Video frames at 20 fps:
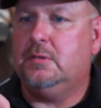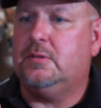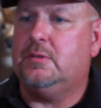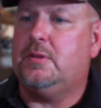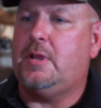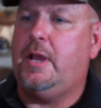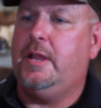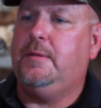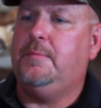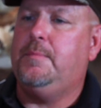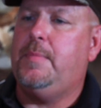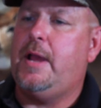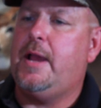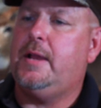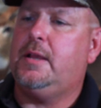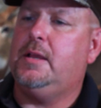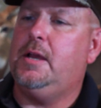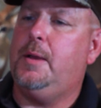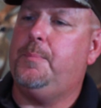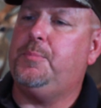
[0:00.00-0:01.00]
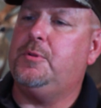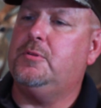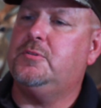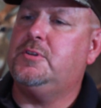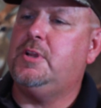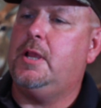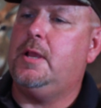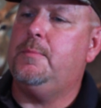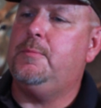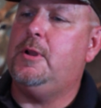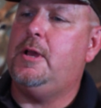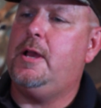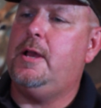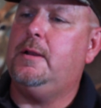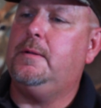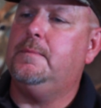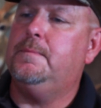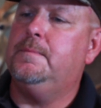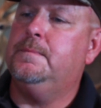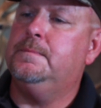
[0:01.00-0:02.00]
Tighten back up your jam
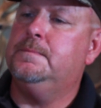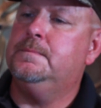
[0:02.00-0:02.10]
nut.